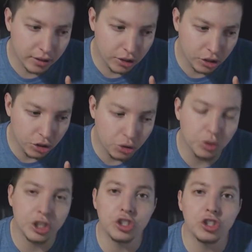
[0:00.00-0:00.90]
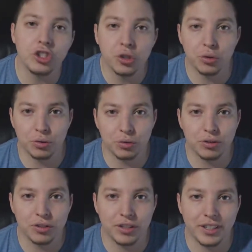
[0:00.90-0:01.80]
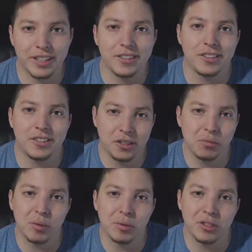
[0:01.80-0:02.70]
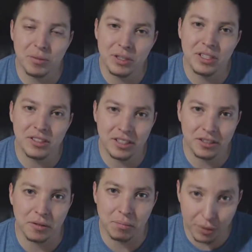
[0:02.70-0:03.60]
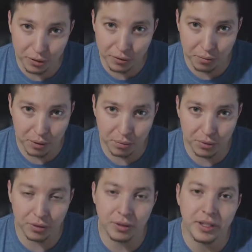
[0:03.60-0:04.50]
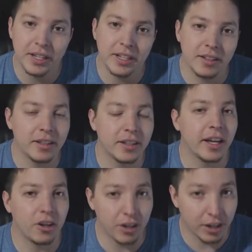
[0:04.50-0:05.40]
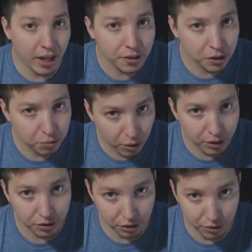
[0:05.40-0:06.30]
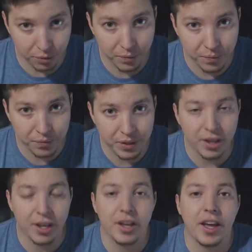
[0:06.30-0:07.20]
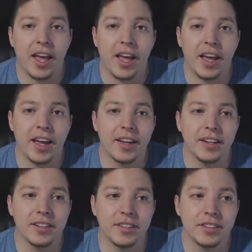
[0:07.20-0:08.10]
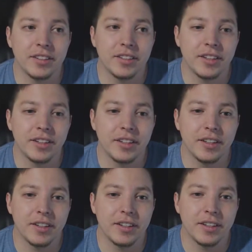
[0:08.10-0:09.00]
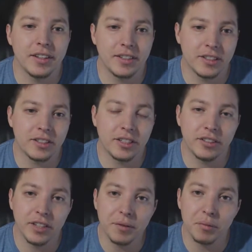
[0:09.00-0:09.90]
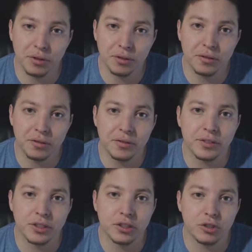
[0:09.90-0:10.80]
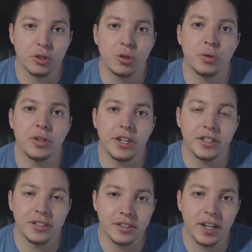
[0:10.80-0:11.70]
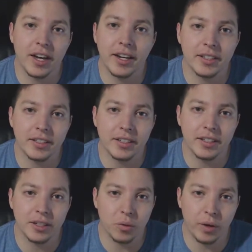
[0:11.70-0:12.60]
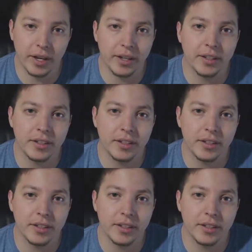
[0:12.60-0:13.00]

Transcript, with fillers: you can use is just remember some of these things are built for people that are not as smart as you, and essentially they're dummy proof. So they're designed in a way